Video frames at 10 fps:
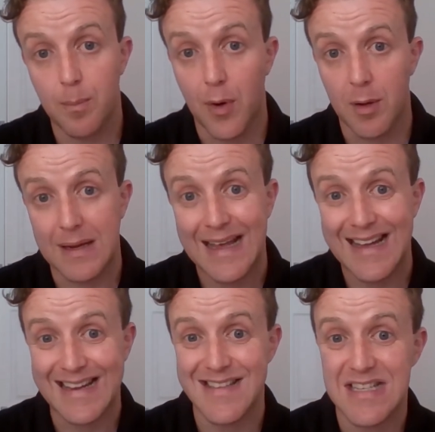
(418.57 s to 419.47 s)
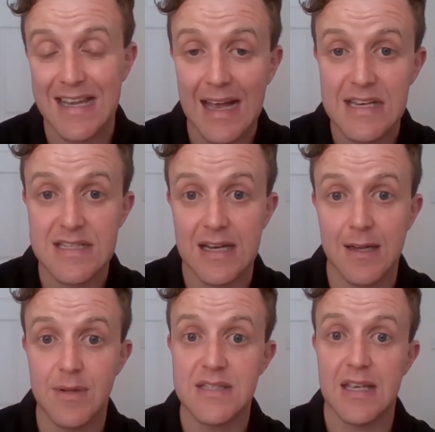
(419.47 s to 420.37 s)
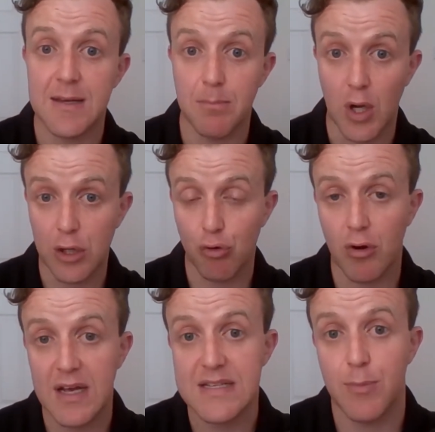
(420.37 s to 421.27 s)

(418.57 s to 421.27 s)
Biomechanics Education Limited, Mike Grice